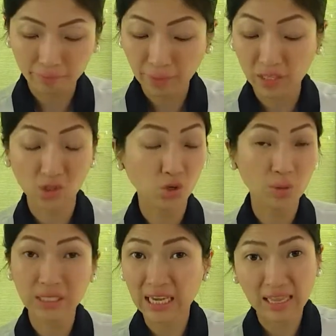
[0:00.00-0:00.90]
and so
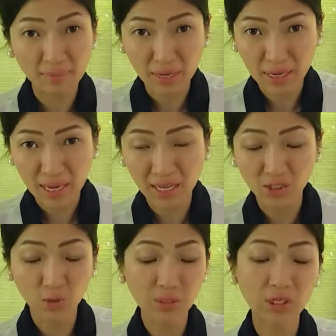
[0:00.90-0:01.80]
is LME,
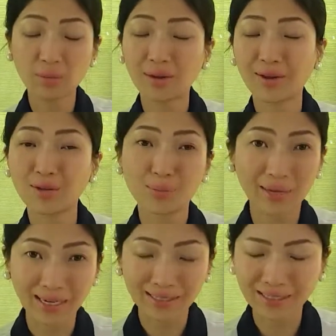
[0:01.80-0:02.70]
and so is some other
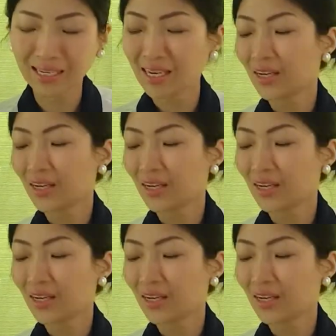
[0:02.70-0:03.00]
plants.